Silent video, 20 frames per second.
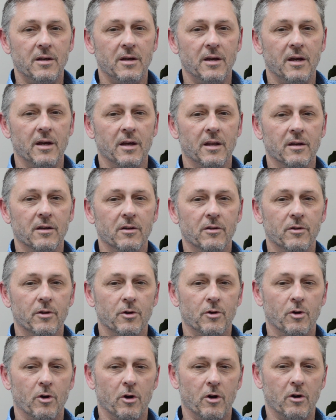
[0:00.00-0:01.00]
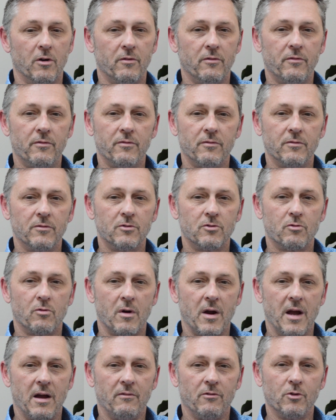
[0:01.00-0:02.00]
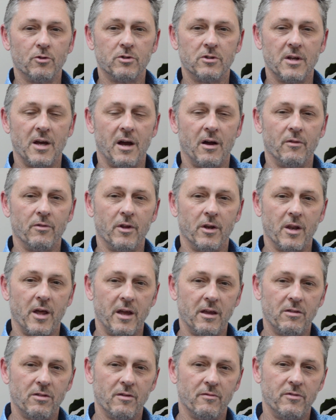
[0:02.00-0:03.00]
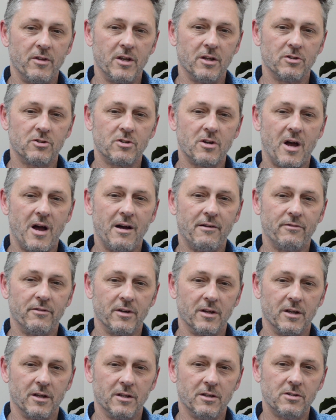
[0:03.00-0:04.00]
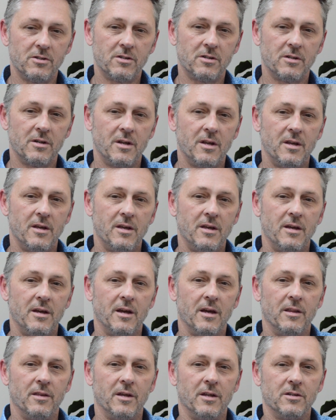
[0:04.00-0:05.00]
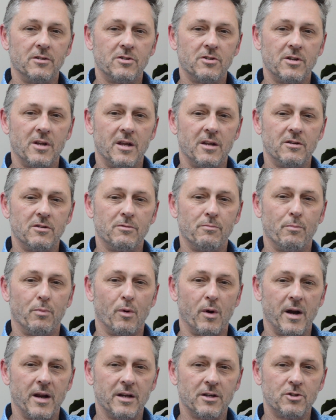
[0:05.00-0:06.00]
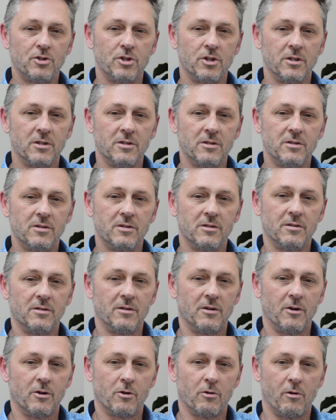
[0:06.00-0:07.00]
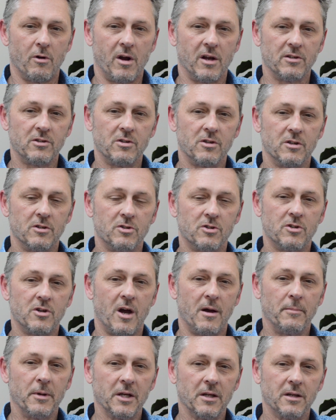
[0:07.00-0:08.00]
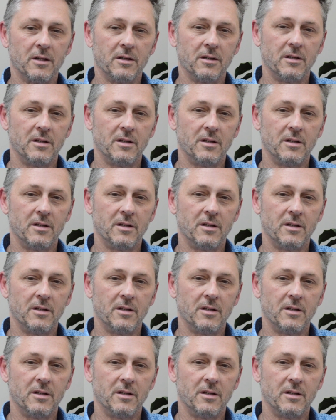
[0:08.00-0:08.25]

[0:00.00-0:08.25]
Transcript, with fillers: And the nerve travels down the length of the esophagus and then sends branches across the stomach